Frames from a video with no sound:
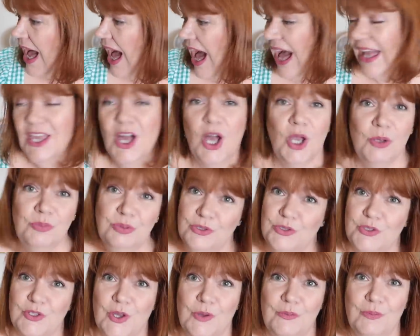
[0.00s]
I hope
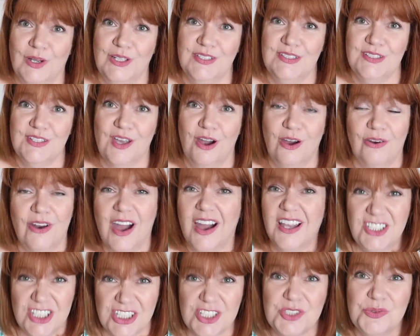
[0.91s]
you don't mind, Zahara.
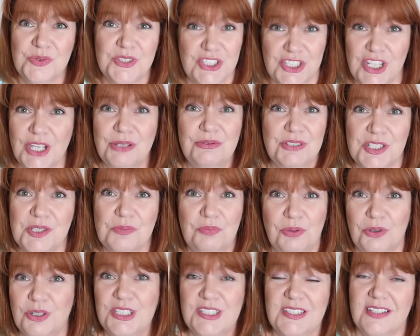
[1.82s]
I just was so
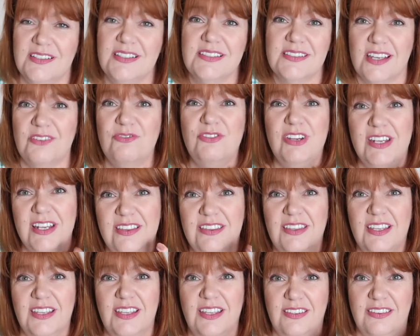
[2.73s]
disappointed because I really
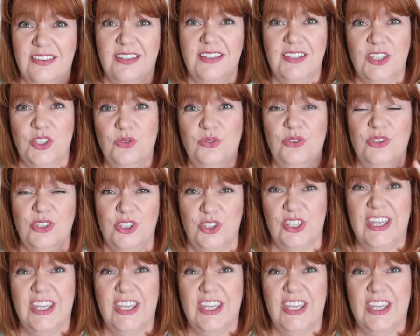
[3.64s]
think that you